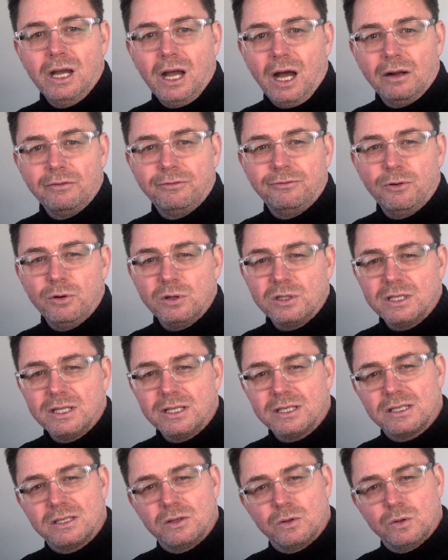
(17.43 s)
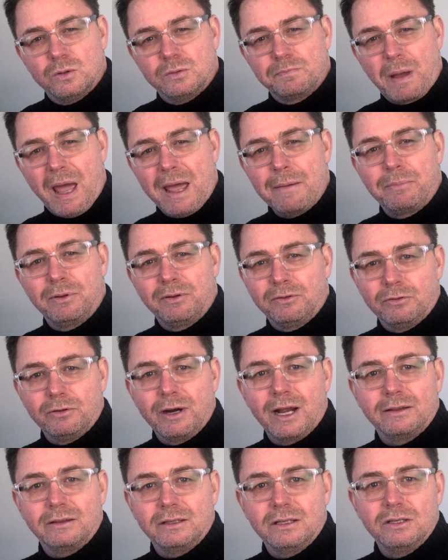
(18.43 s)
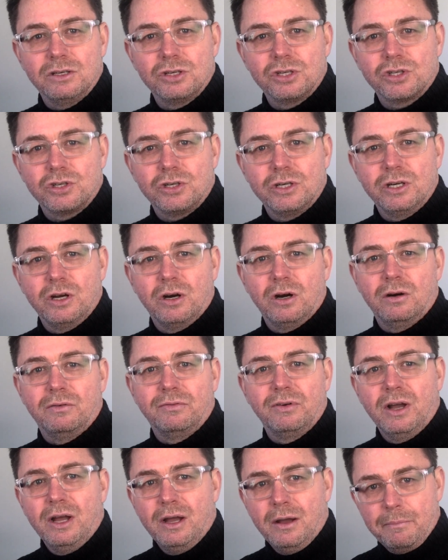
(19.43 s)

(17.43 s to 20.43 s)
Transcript: Unfortunately, it's still peppered throughout the industry of